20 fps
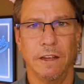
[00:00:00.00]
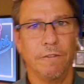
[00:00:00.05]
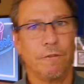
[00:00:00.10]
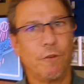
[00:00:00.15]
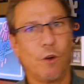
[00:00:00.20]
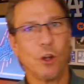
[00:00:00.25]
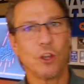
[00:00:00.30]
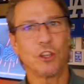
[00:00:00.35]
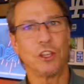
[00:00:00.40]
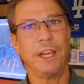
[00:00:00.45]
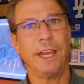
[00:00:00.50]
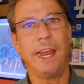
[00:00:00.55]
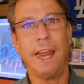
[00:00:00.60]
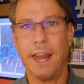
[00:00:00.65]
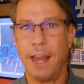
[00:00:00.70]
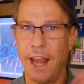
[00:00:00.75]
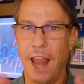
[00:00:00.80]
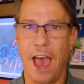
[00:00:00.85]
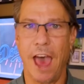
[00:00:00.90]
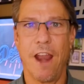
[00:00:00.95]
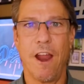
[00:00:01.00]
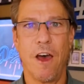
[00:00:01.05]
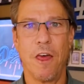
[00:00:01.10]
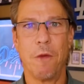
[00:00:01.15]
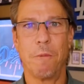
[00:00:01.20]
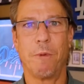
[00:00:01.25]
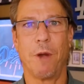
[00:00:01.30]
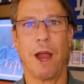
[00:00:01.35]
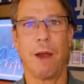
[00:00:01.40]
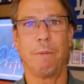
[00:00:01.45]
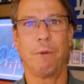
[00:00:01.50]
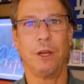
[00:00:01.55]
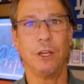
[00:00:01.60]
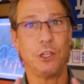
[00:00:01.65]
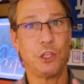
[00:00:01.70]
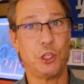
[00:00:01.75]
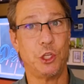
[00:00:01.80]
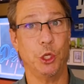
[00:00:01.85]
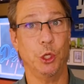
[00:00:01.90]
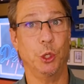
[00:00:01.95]
Unfortunately, not all the
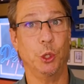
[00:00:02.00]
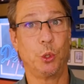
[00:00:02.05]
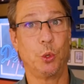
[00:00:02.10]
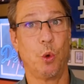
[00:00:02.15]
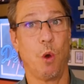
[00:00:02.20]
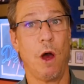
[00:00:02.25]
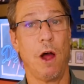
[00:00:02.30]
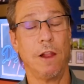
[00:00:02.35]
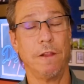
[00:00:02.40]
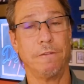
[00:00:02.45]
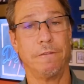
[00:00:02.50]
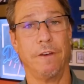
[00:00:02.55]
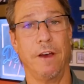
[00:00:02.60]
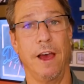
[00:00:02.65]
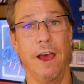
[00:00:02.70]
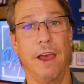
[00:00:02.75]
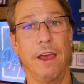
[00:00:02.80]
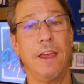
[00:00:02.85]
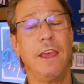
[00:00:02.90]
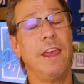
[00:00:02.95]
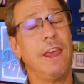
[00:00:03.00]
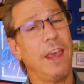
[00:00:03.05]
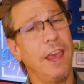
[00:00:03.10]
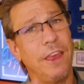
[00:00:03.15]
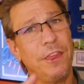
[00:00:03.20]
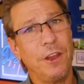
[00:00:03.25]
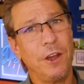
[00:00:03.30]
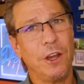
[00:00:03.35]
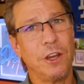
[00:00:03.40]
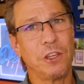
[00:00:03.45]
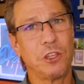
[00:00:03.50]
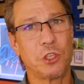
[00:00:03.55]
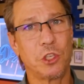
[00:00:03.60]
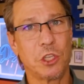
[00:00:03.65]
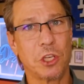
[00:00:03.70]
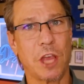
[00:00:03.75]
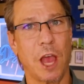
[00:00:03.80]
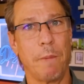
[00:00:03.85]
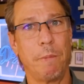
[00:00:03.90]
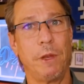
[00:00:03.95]
properties do qualify, and there
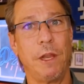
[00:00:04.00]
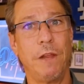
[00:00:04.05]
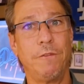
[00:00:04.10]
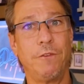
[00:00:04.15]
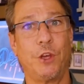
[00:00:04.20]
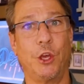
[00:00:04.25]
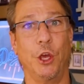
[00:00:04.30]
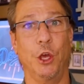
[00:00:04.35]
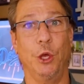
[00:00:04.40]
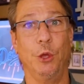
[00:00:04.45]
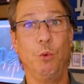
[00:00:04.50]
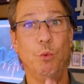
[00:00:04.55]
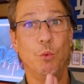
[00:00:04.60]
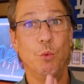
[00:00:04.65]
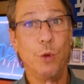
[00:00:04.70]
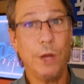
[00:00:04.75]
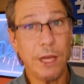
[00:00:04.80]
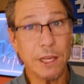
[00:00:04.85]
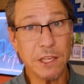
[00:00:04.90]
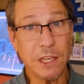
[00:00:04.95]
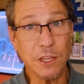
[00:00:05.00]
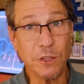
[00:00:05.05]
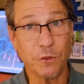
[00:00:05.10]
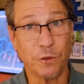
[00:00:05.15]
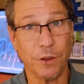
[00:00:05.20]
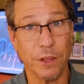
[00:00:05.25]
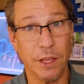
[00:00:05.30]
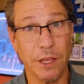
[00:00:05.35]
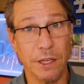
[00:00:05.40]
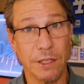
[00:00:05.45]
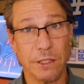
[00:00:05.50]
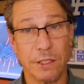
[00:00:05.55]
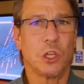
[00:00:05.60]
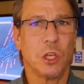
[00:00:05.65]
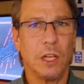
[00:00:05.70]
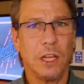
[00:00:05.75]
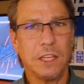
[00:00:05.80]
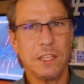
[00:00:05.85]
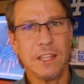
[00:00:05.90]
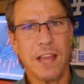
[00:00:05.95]
is a couple of good reasons for this.
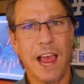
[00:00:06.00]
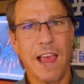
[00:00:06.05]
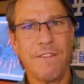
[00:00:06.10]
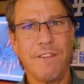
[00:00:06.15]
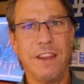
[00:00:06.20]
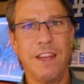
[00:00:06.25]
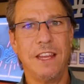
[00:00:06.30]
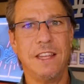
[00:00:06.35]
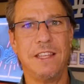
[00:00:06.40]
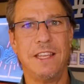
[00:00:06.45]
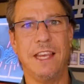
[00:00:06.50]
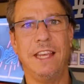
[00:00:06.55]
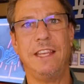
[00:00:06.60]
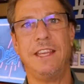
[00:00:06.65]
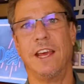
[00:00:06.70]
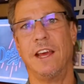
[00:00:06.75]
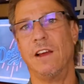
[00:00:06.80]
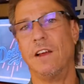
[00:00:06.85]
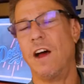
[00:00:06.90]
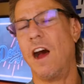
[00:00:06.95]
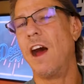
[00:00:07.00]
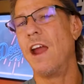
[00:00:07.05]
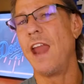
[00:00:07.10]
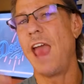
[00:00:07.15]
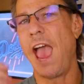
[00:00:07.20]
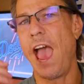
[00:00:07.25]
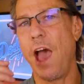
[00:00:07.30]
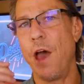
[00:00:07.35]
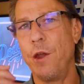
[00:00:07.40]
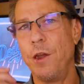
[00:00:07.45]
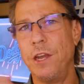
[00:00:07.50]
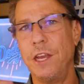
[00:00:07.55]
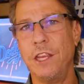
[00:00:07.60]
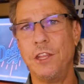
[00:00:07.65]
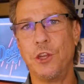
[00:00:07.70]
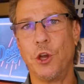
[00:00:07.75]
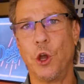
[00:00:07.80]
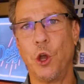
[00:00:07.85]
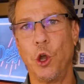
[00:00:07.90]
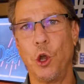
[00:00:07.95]
So let's dive into detail on how to
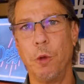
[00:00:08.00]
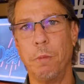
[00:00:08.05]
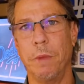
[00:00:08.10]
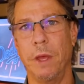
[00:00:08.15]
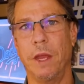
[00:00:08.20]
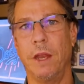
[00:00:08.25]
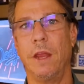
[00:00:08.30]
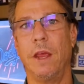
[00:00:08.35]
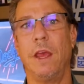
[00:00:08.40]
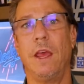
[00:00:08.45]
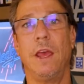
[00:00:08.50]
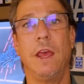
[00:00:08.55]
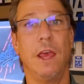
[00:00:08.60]
determine